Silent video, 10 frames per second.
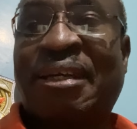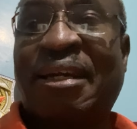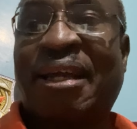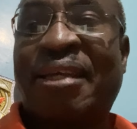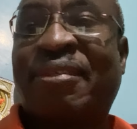
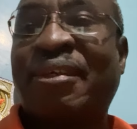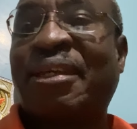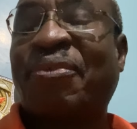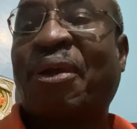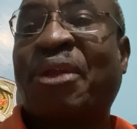I
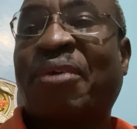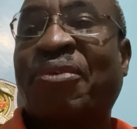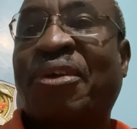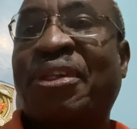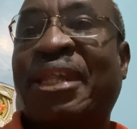think if I would have
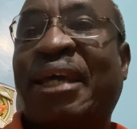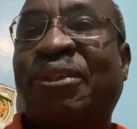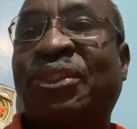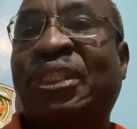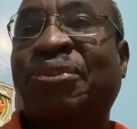gone there
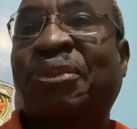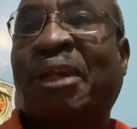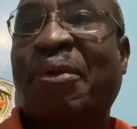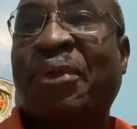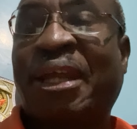to stay
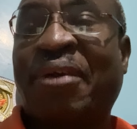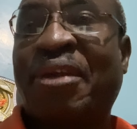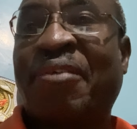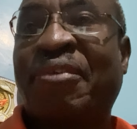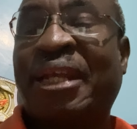for a week, I
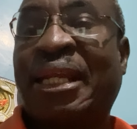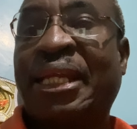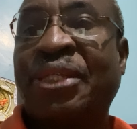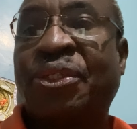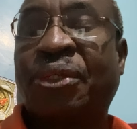would have
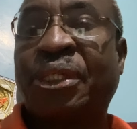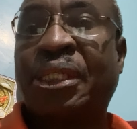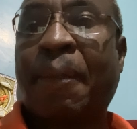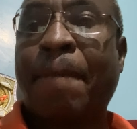really enjoyed.